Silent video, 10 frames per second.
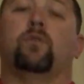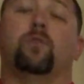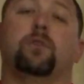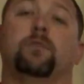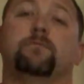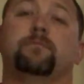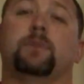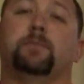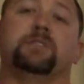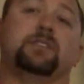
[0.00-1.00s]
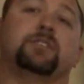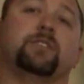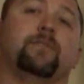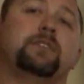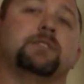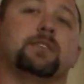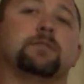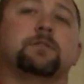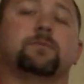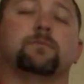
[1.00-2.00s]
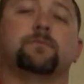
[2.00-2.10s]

or a position of incest.